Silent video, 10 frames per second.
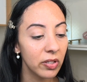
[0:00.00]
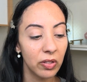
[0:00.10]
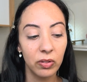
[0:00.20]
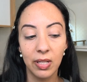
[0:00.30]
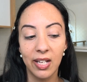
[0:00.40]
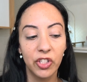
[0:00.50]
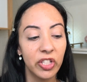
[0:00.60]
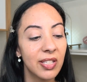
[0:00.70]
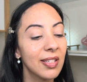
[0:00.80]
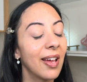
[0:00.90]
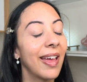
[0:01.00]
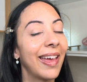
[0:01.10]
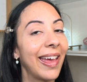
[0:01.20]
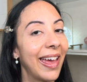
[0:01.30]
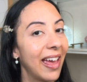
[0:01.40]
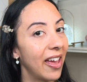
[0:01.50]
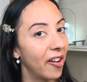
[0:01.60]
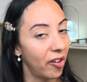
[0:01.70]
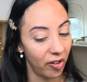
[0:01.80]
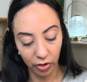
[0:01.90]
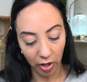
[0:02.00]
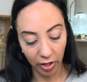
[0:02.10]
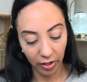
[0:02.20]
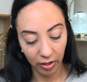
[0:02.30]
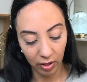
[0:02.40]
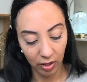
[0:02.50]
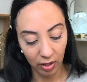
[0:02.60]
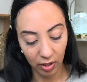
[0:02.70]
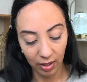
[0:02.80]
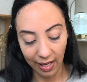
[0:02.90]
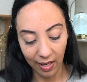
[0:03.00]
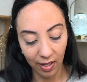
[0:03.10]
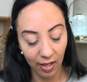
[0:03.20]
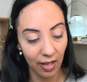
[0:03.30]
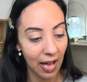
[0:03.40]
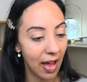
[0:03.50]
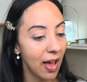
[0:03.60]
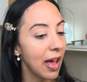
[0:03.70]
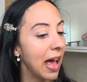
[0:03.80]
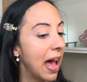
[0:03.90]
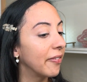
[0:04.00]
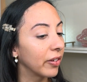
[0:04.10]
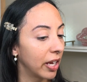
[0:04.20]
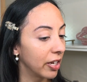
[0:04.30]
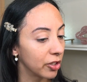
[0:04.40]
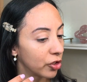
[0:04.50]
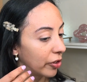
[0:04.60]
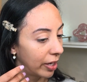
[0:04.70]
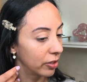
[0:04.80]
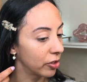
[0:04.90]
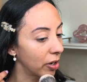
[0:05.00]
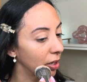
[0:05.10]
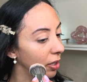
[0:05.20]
so slight, just a hair dark, like half a hair strand dark,